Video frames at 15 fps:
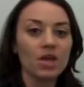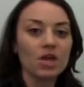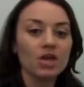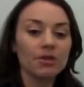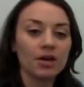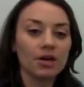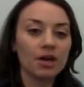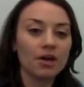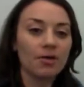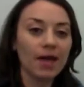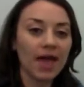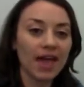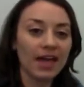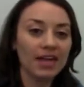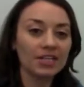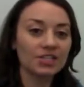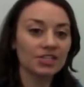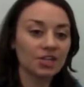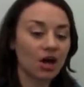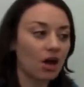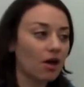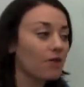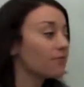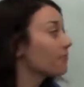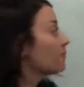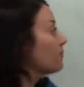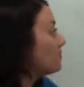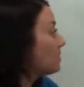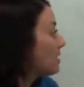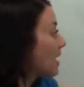You can go ahead and solve.
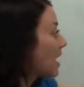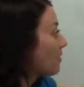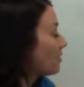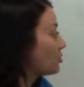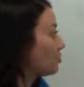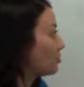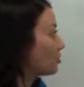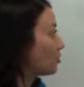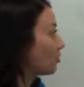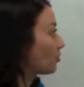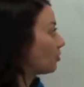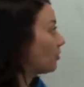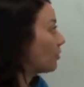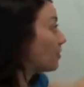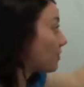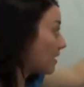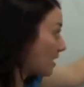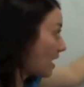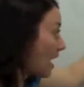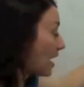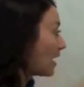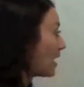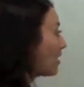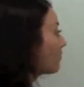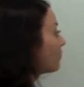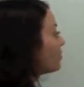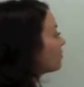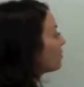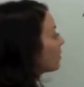Now that you circled the negative, you